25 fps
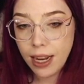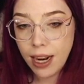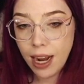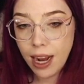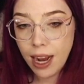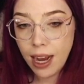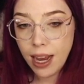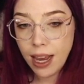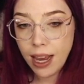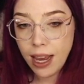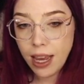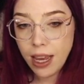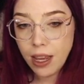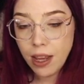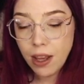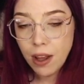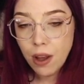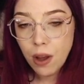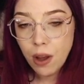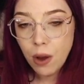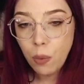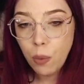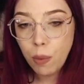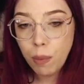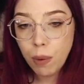I
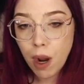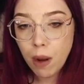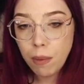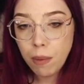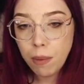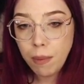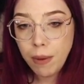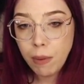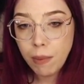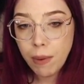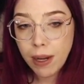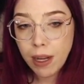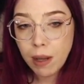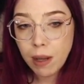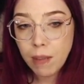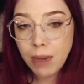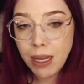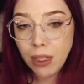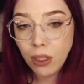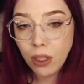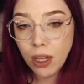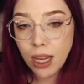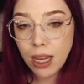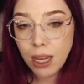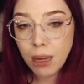would probably recommend
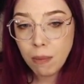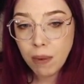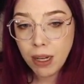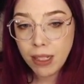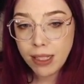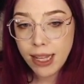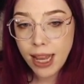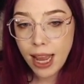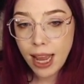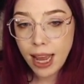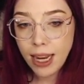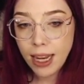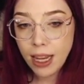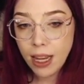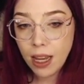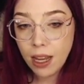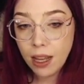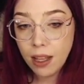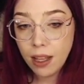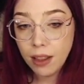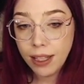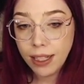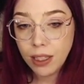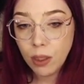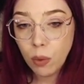looking Botania,
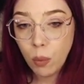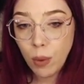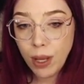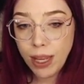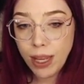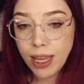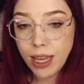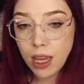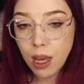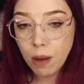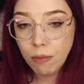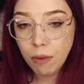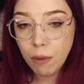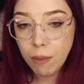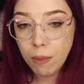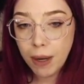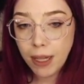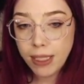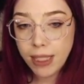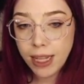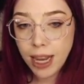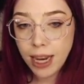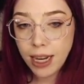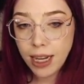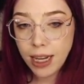like the wiki up for
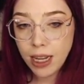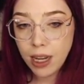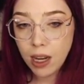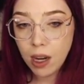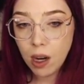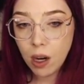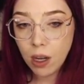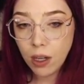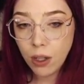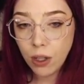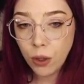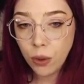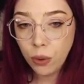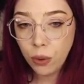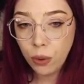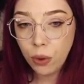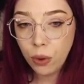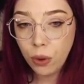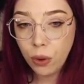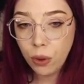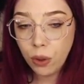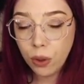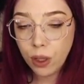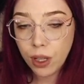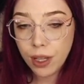Botania on
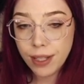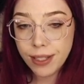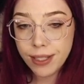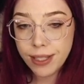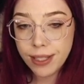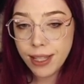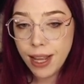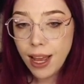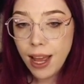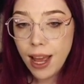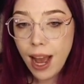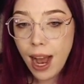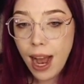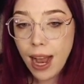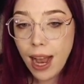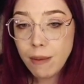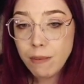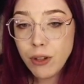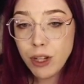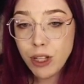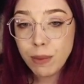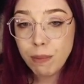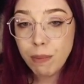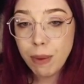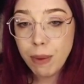Google, because I'm
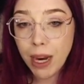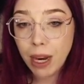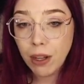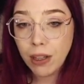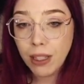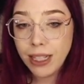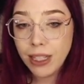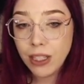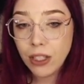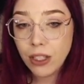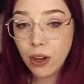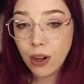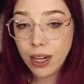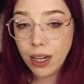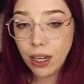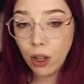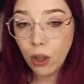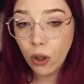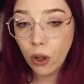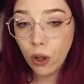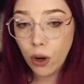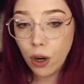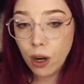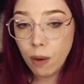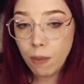just barely starting to
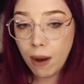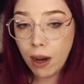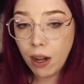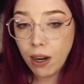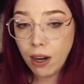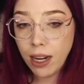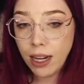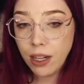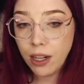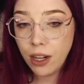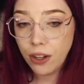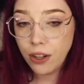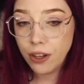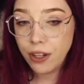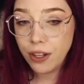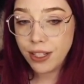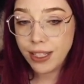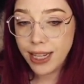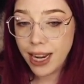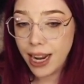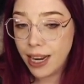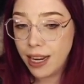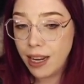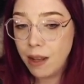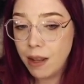learn about it and
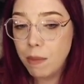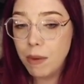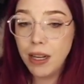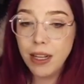understand it, but it